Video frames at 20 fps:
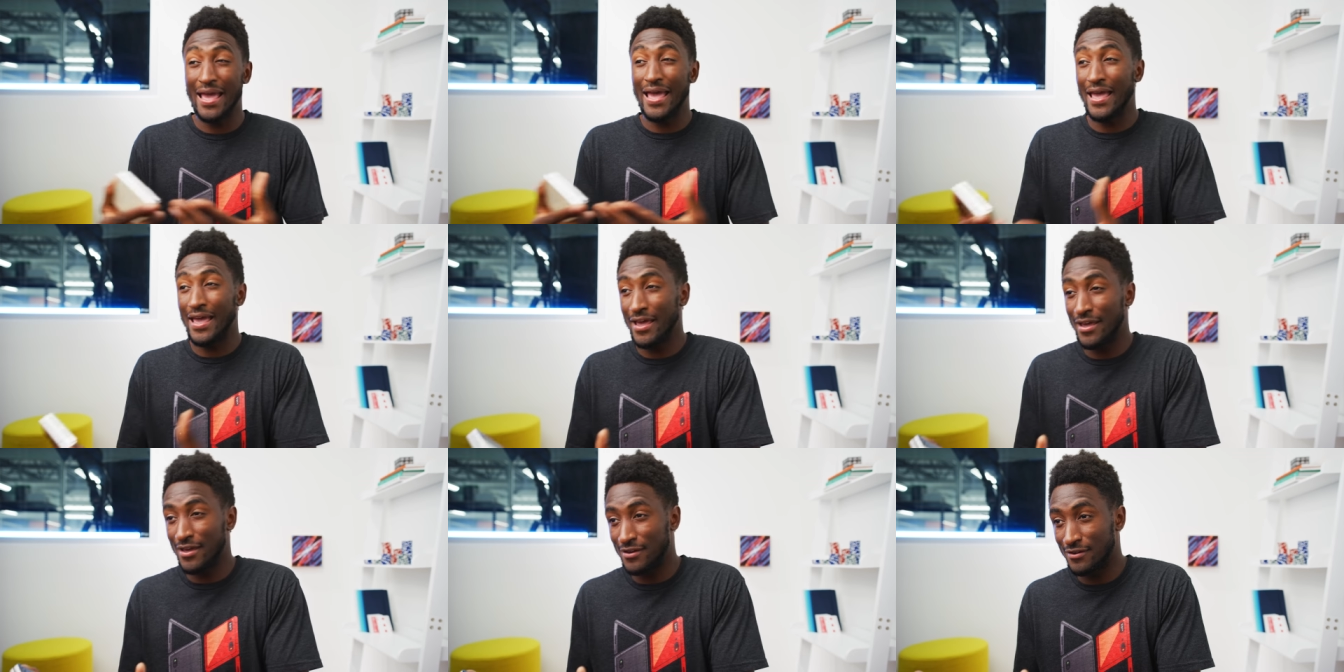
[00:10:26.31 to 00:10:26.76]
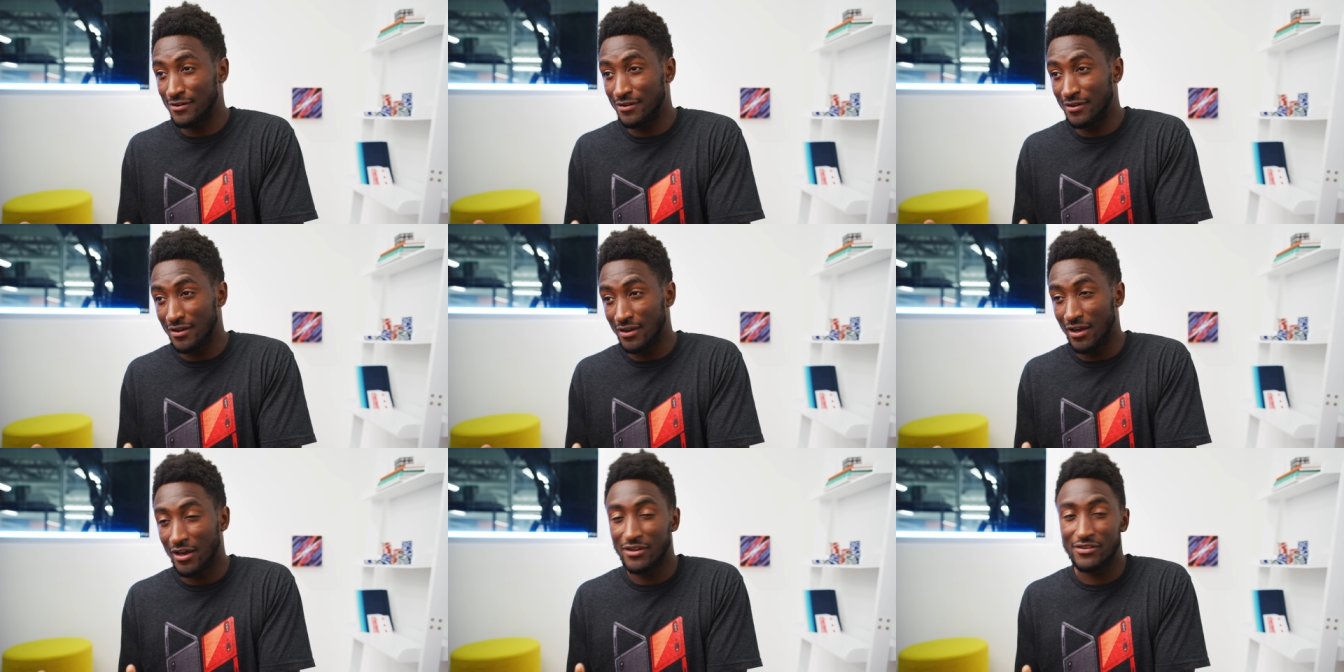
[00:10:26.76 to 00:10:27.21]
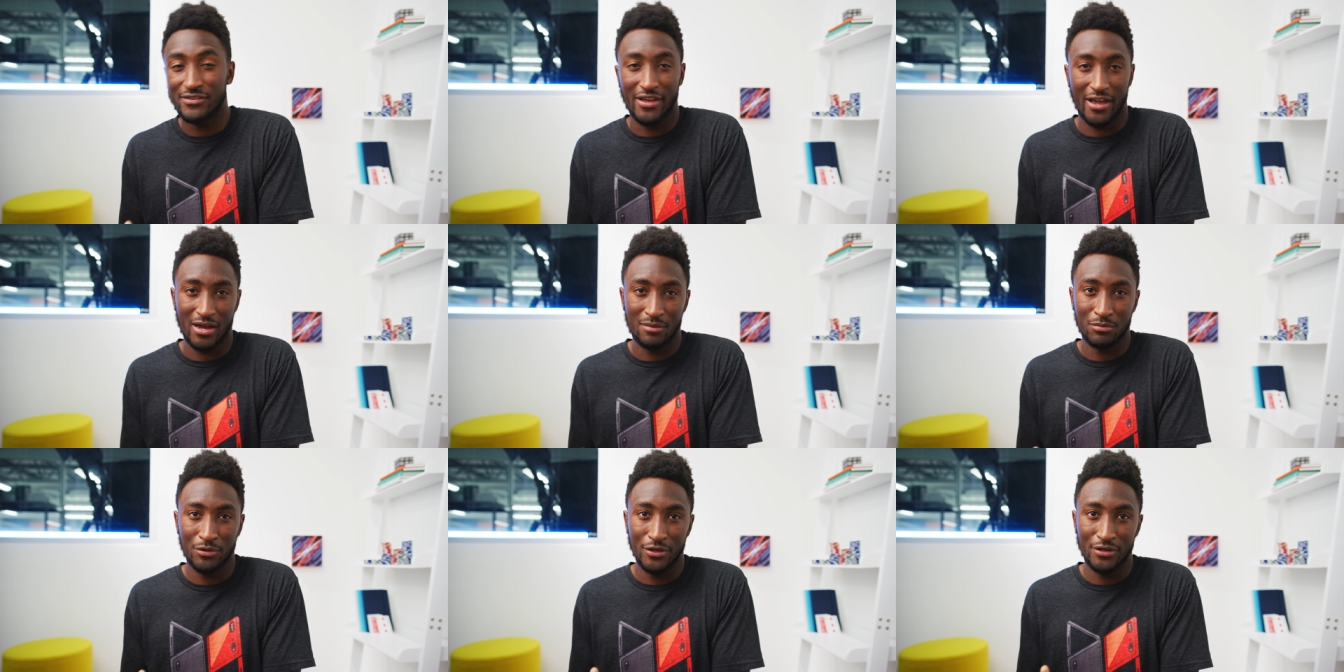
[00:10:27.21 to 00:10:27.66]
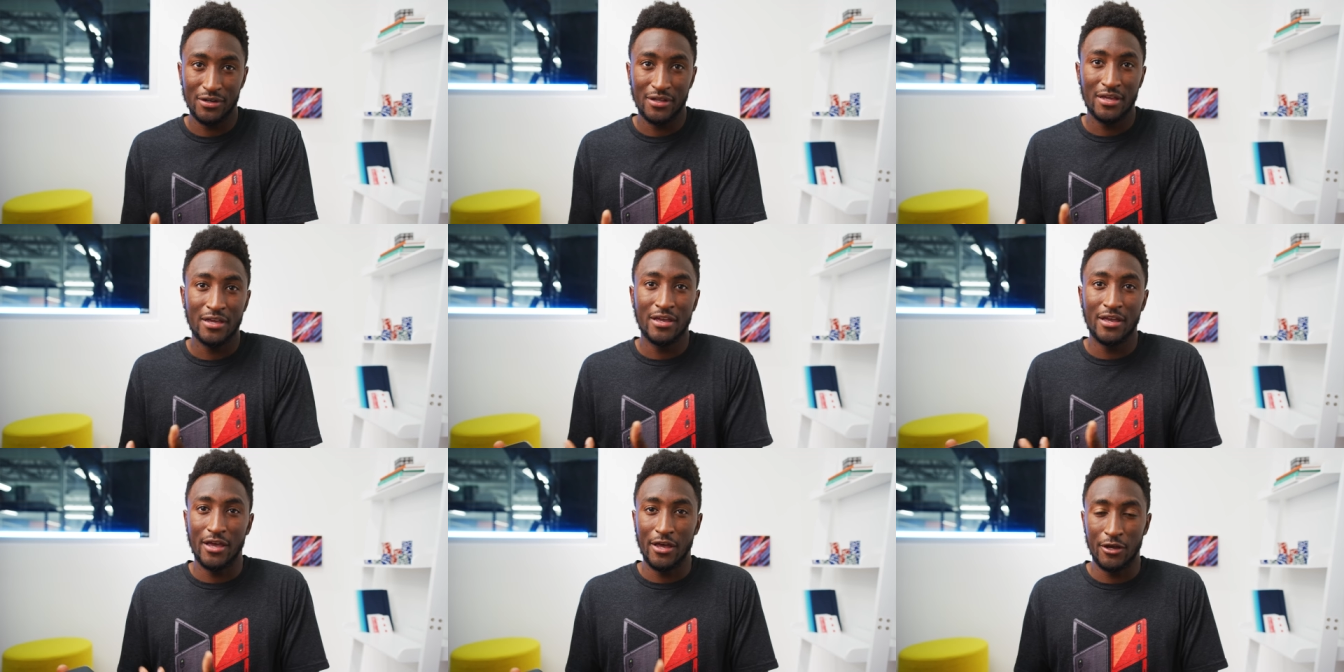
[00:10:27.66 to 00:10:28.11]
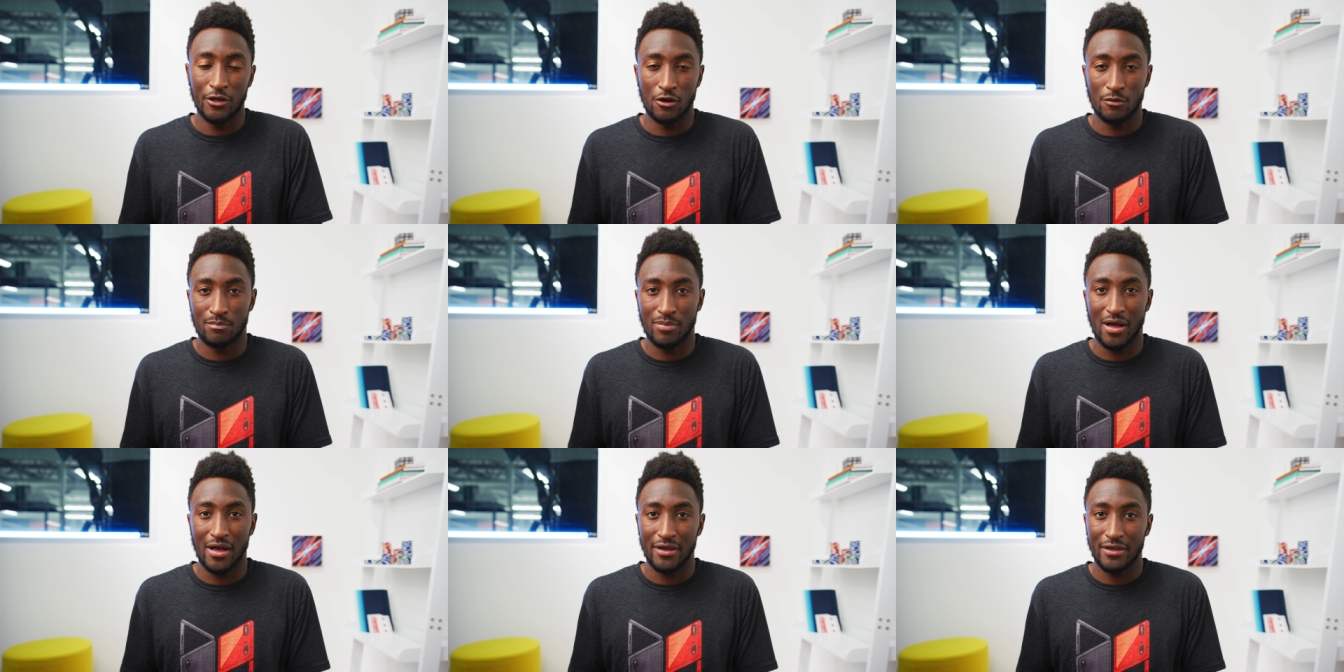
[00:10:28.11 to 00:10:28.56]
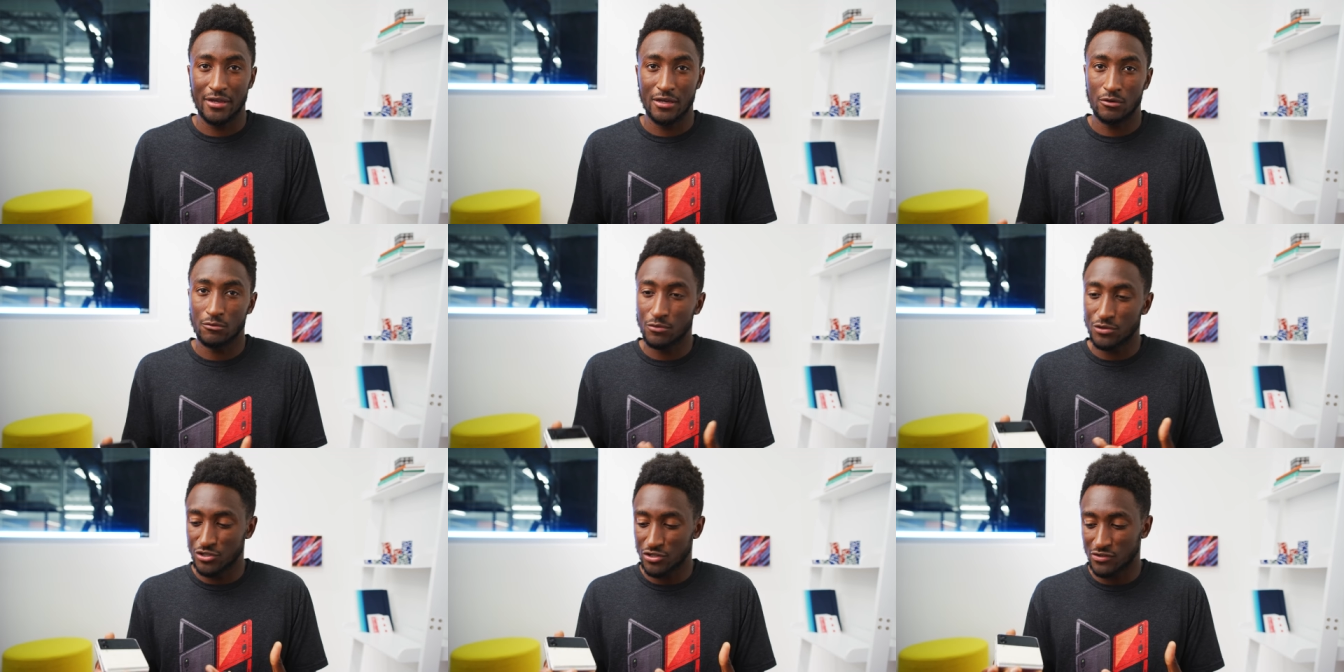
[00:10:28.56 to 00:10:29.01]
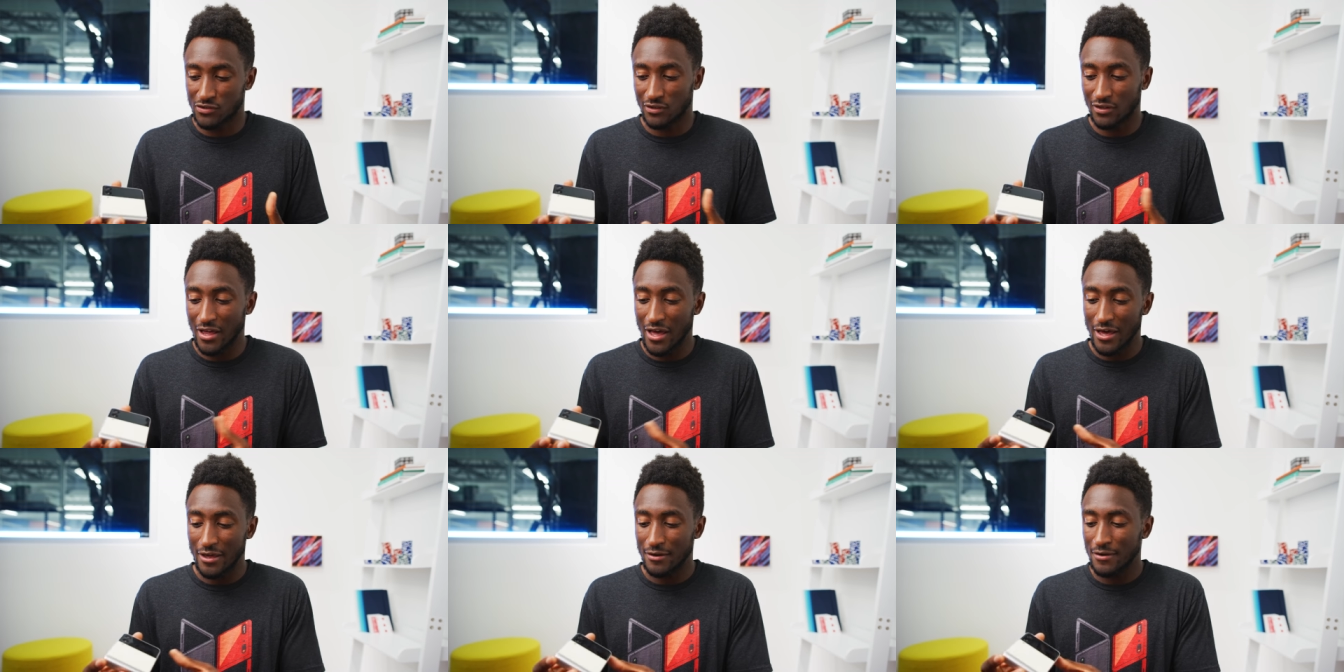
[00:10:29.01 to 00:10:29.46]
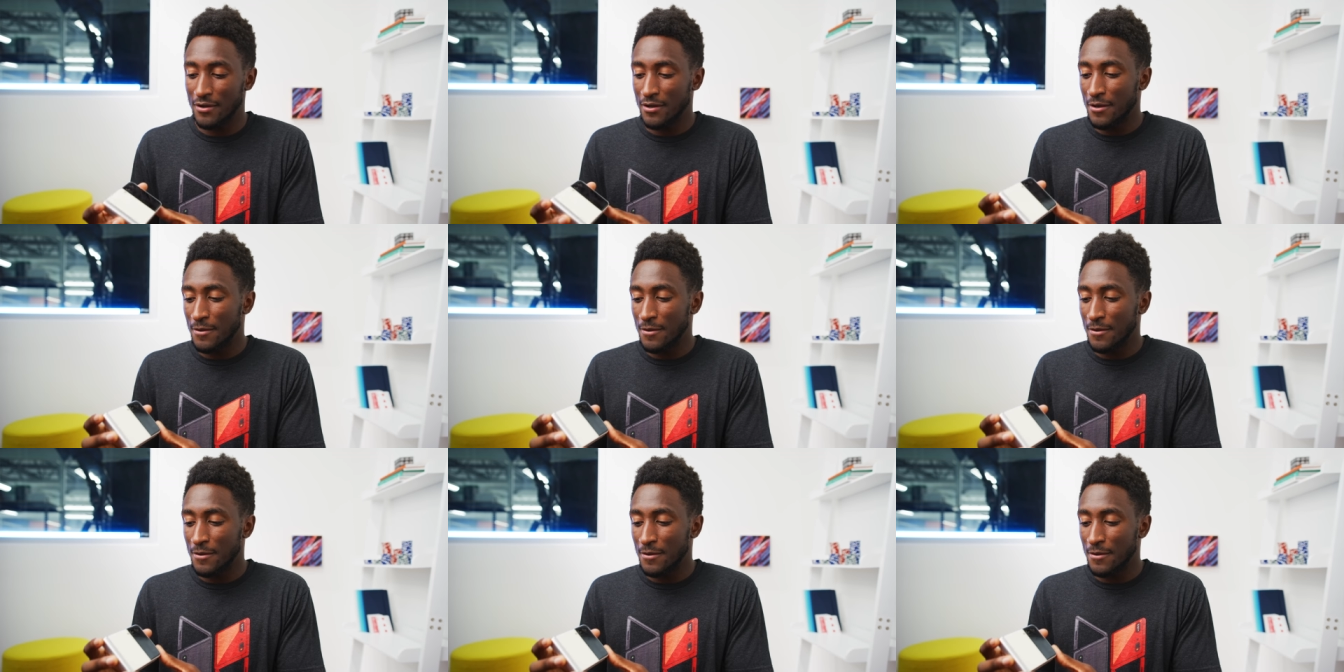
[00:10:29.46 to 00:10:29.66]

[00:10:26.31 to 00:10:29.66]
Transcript: and a tablet in your pocket, which is a lot.